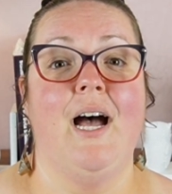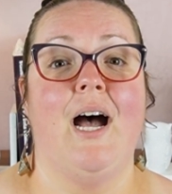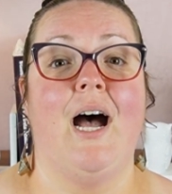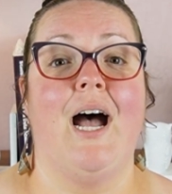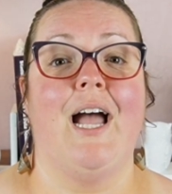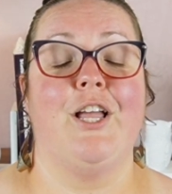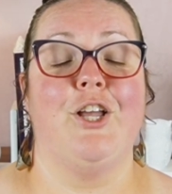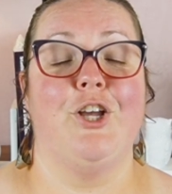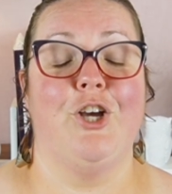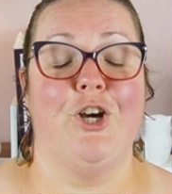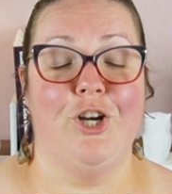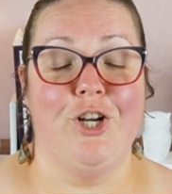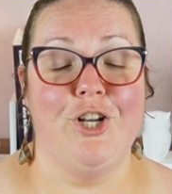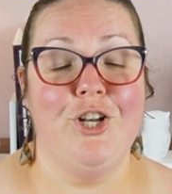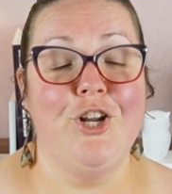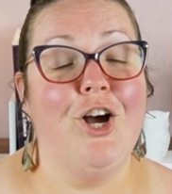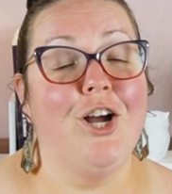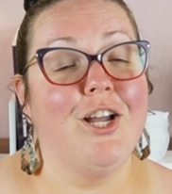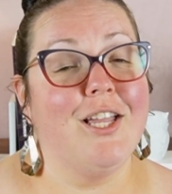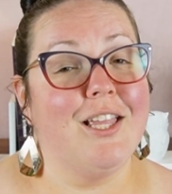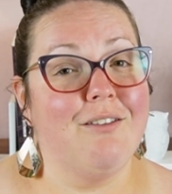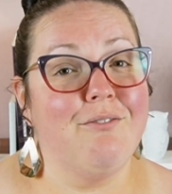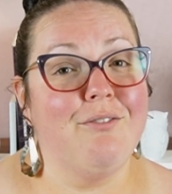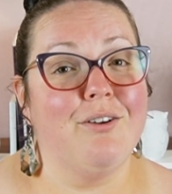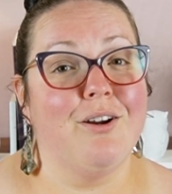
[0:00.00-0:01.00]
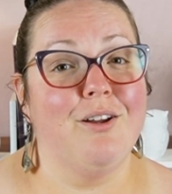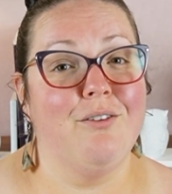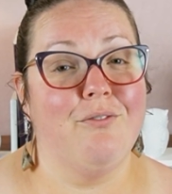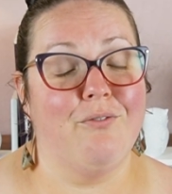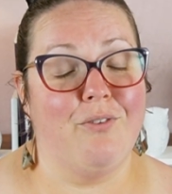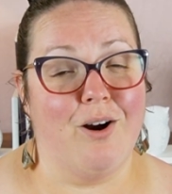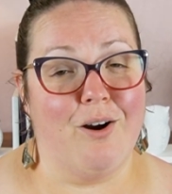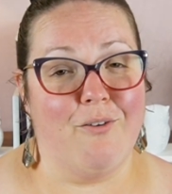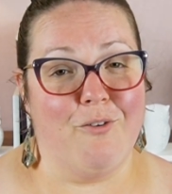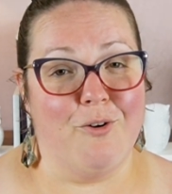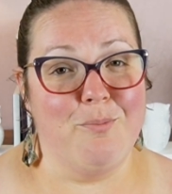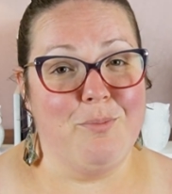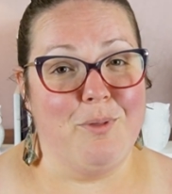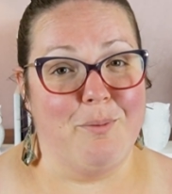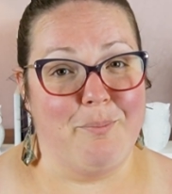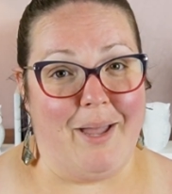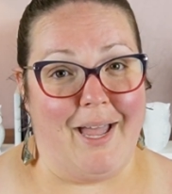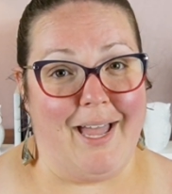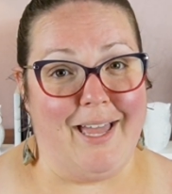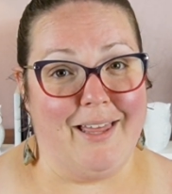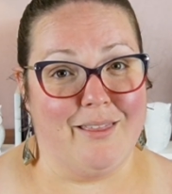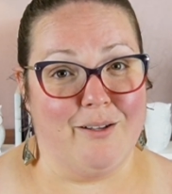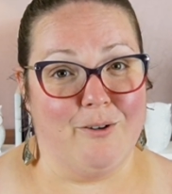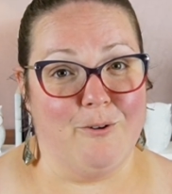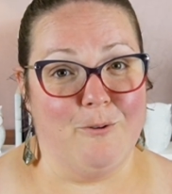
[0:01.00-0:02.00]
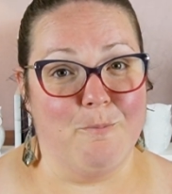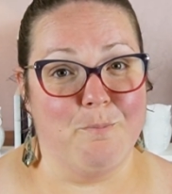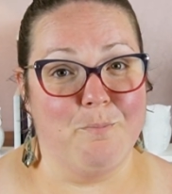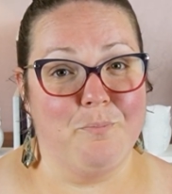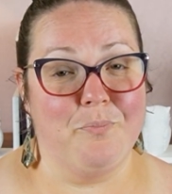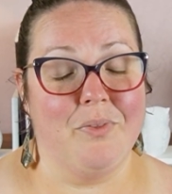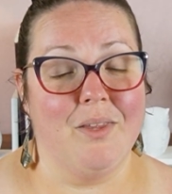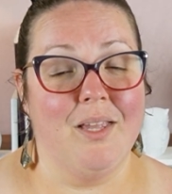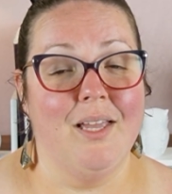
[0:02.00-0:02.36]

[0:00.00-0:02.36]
I could not get very far from the bathroom.